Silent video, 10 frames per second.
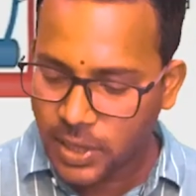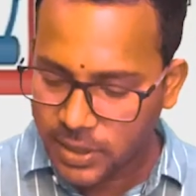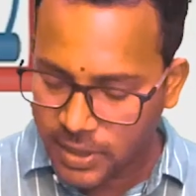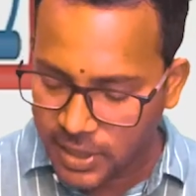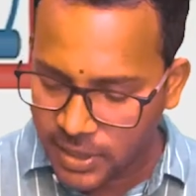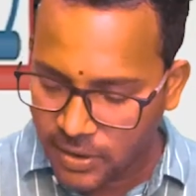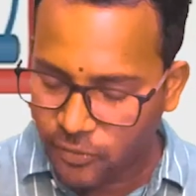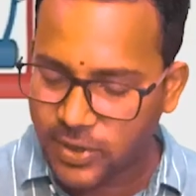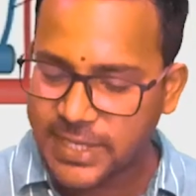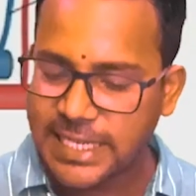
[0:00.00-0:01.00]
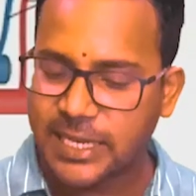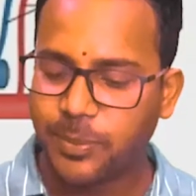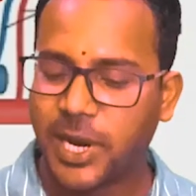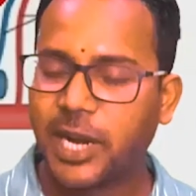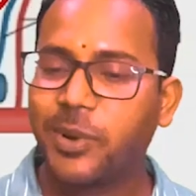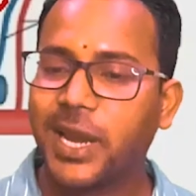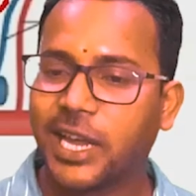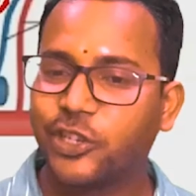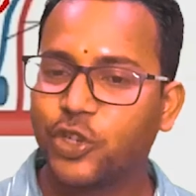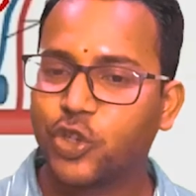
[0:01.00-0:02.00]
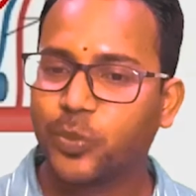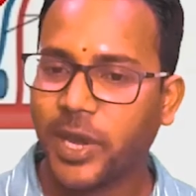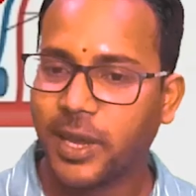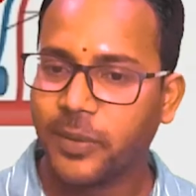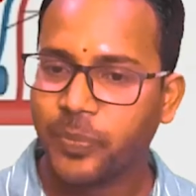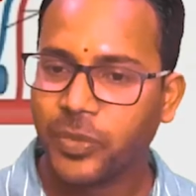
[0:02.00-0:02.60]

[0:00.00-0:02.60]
the vessel supplied by angiosome A.